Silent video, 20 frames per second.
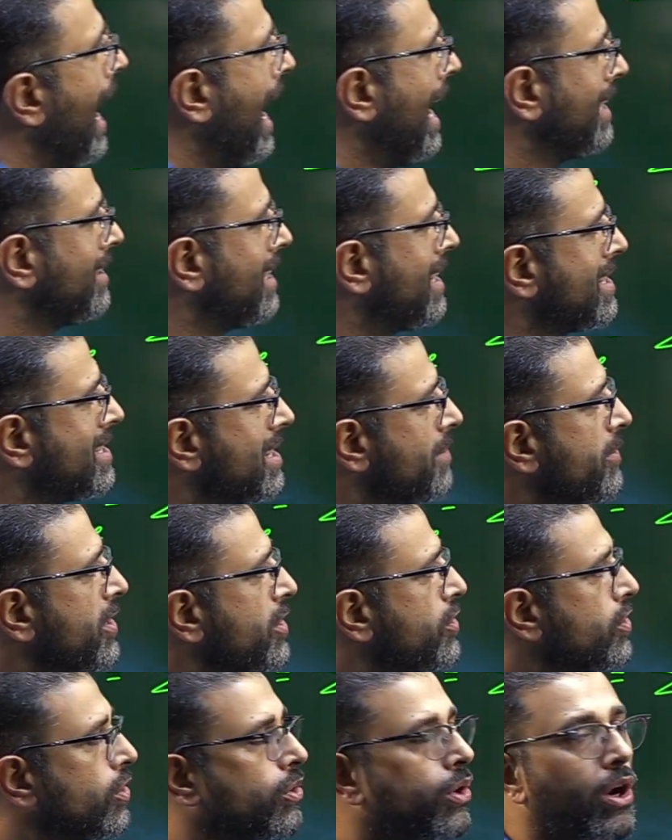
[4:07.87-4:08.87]
And that
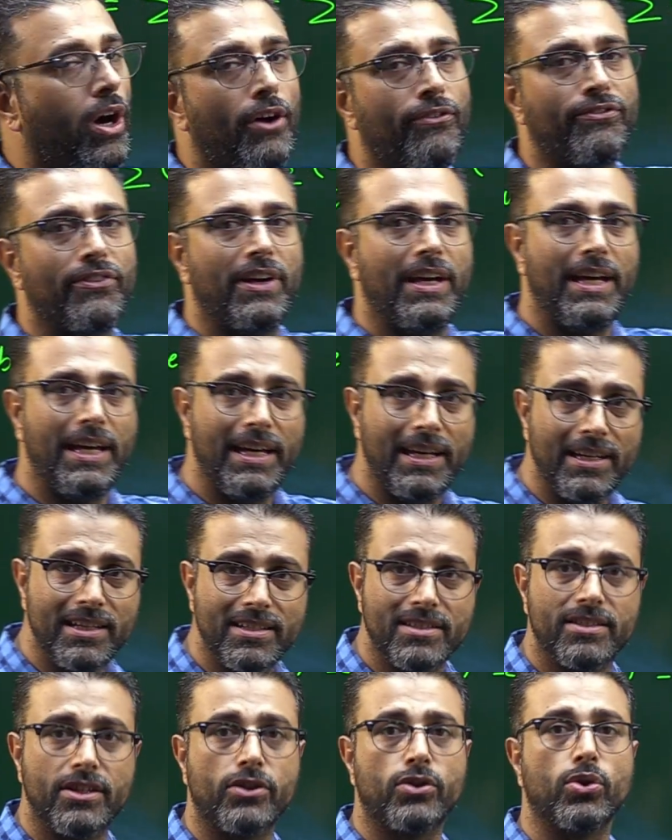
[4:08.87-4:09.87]
summation of A
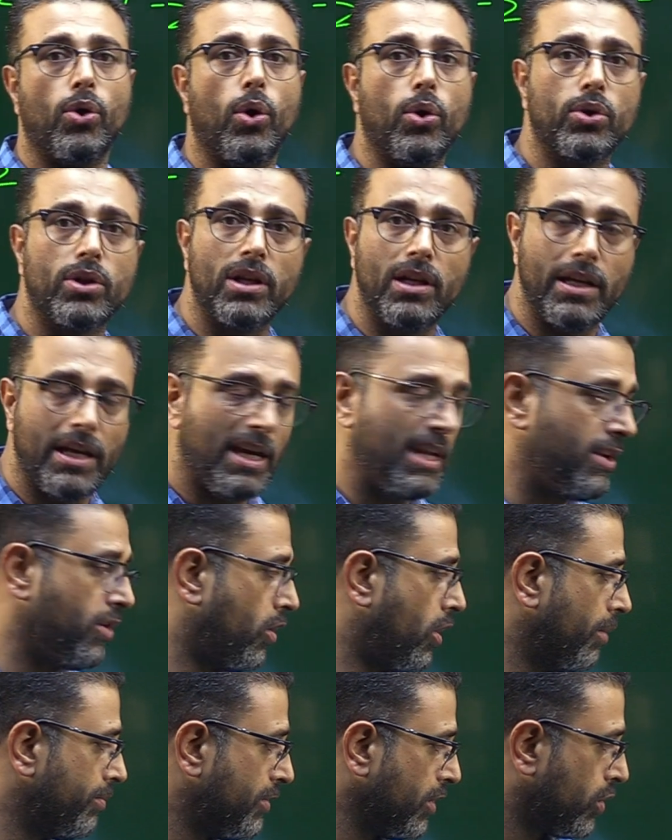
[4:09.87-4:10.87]
is the total area
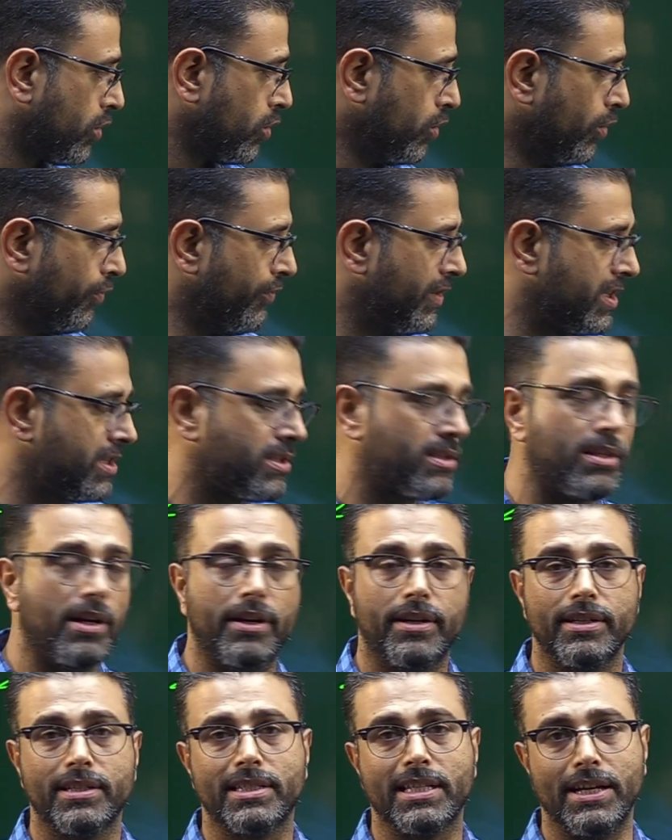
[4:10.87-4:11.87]
of the cube, which is
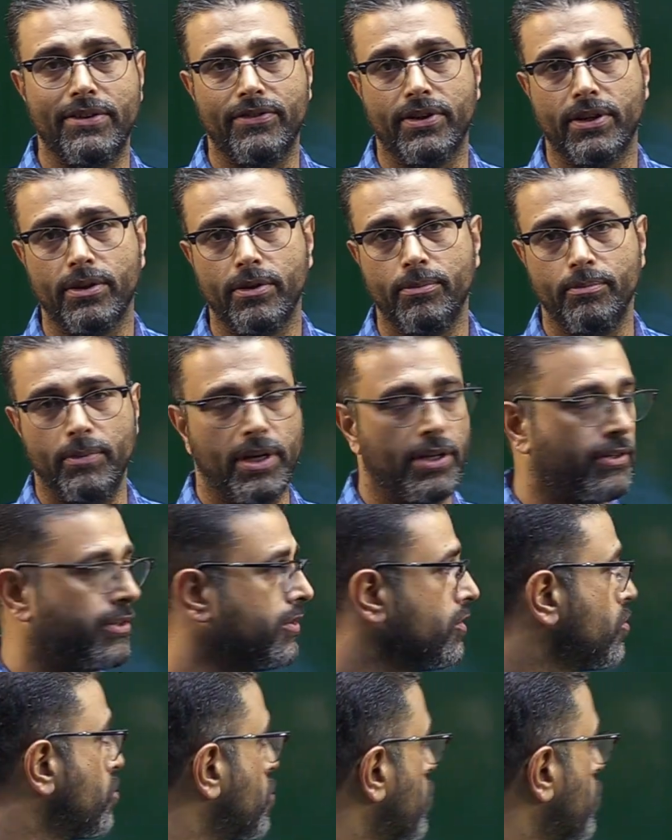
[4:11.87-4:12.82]
37 meters